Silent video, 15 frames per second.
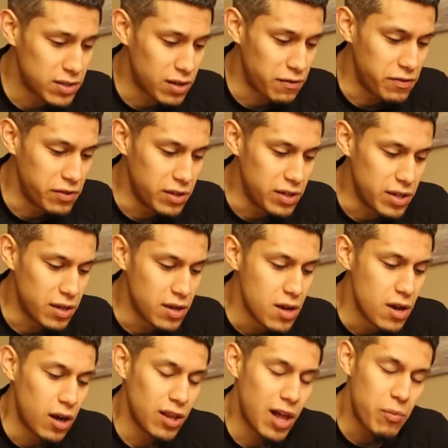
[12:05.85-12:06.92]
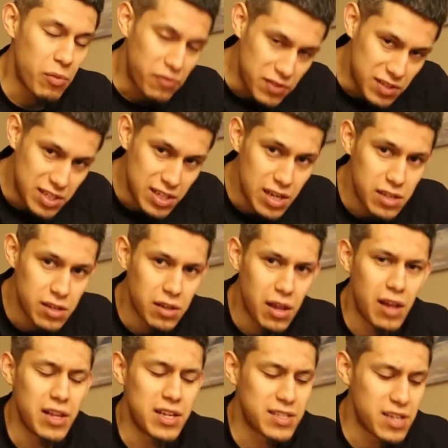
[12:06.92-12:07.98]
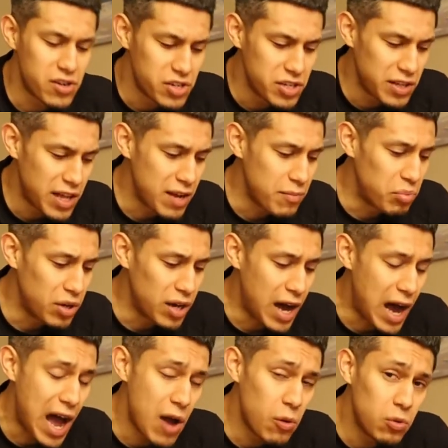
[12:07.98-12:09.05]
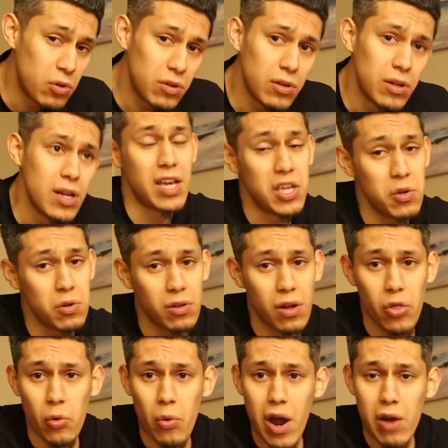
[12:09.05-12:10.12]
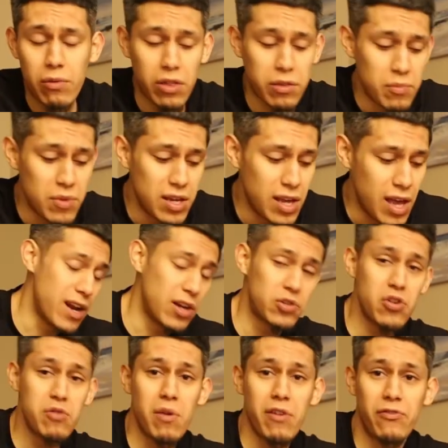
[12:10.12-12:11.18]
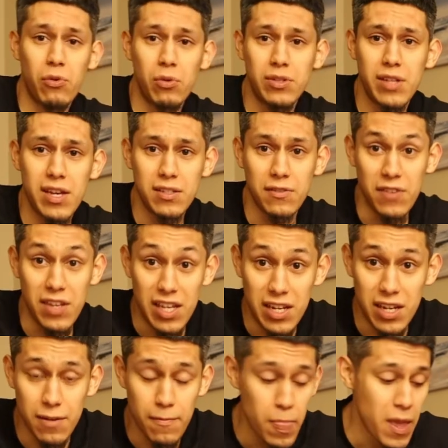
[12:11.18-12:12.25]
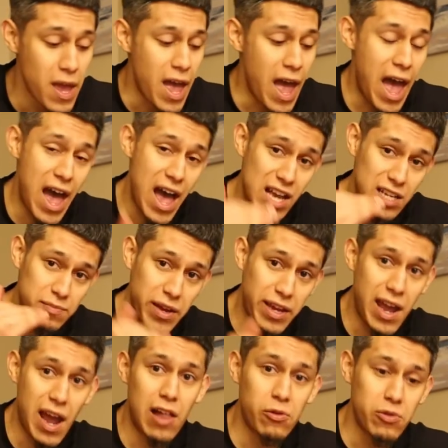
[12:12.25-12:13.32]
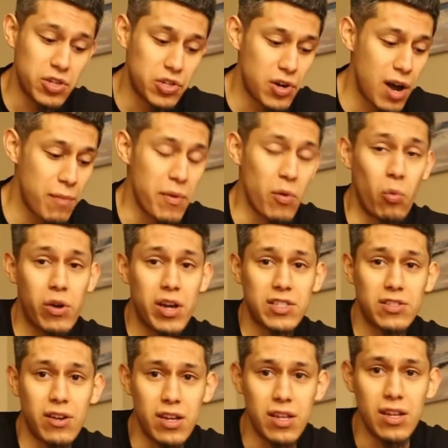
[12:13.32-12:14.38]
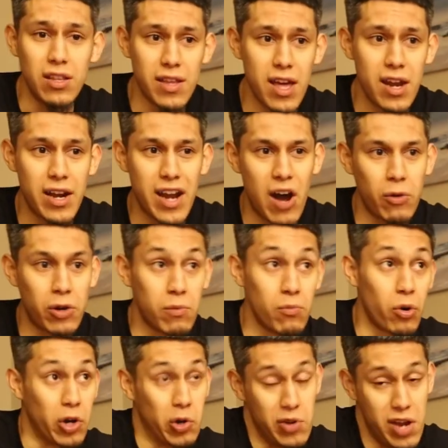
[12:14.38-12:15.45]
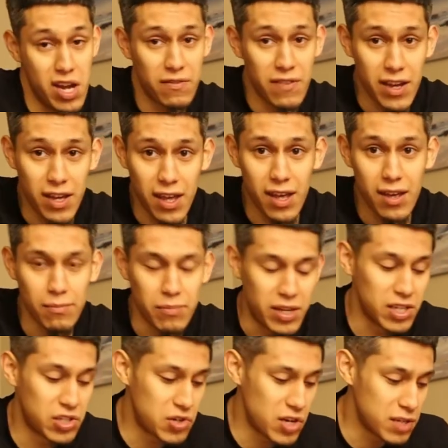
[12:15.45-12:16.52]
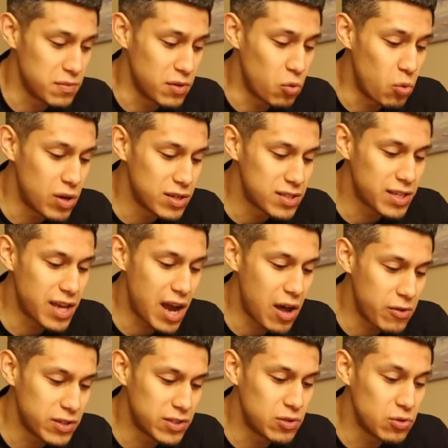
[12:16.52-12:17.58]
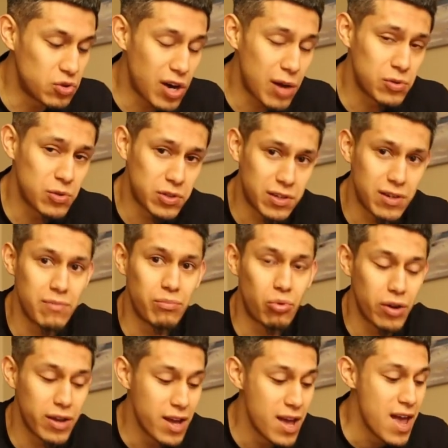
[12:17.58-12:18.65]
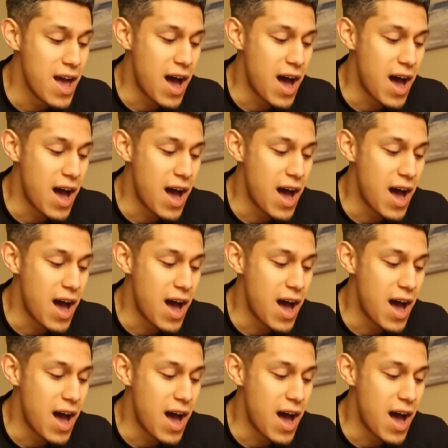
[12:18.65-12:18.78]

start feeling a lot more fatigued, a lot less energy like, but I will take you along the ride with me and I'll show you my full days of eating as my calories drop and what I start eating then and how more creative I get, because trust me, once the calories do drop to a certain point,